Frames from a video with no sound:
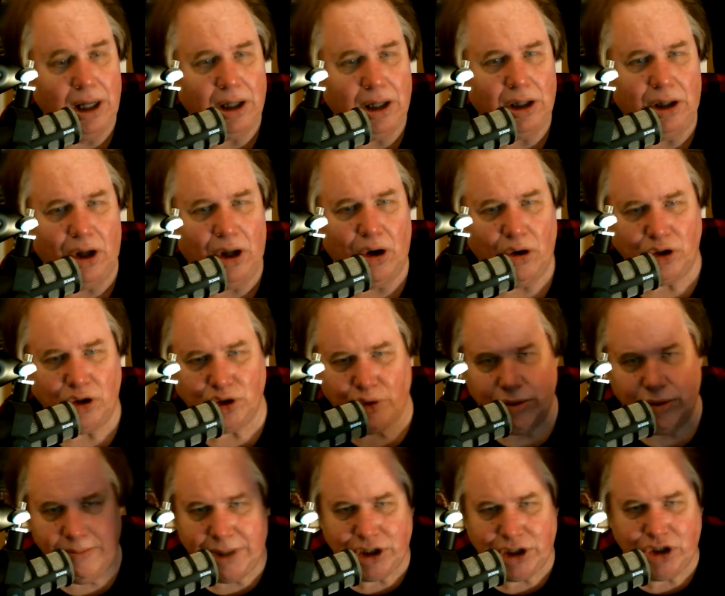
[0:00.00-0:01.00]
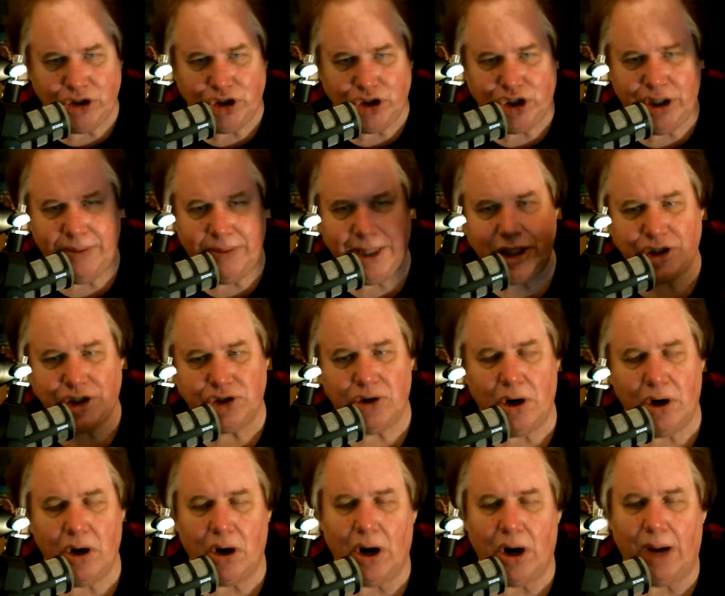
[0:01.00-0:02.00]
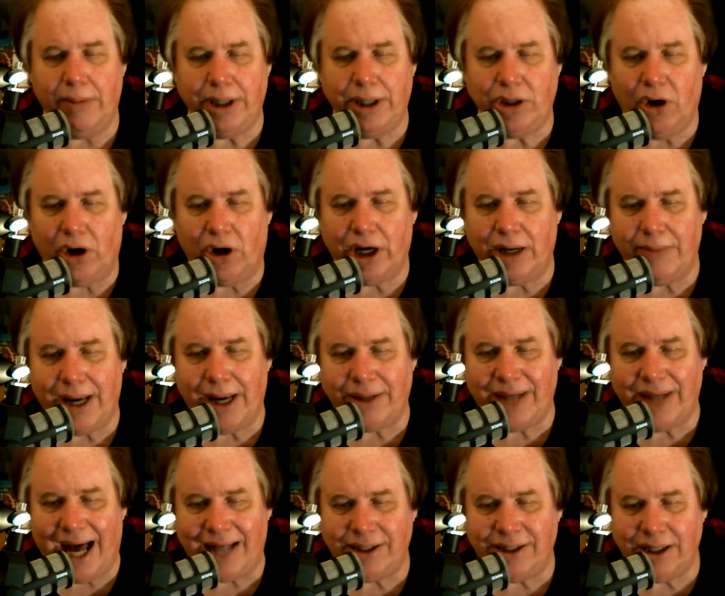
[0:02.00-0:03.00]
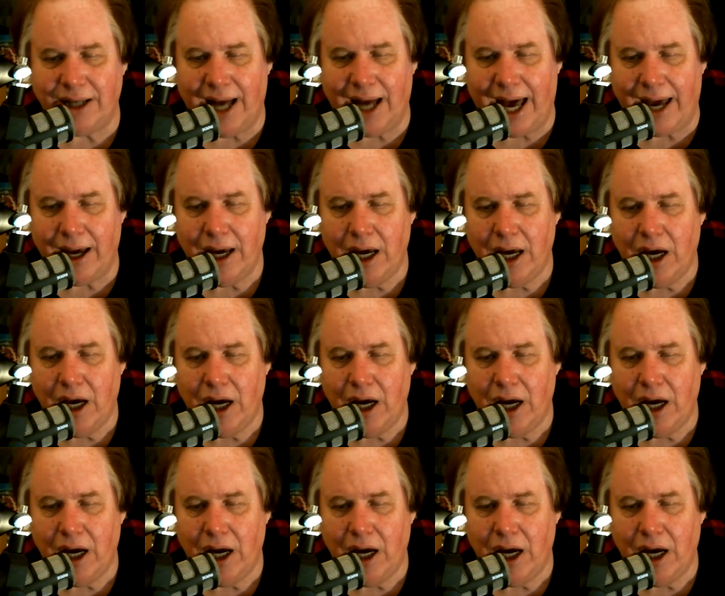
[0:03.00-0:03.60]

clothes with Mr. Jimmy Sturr. I'll be talking about that tonight.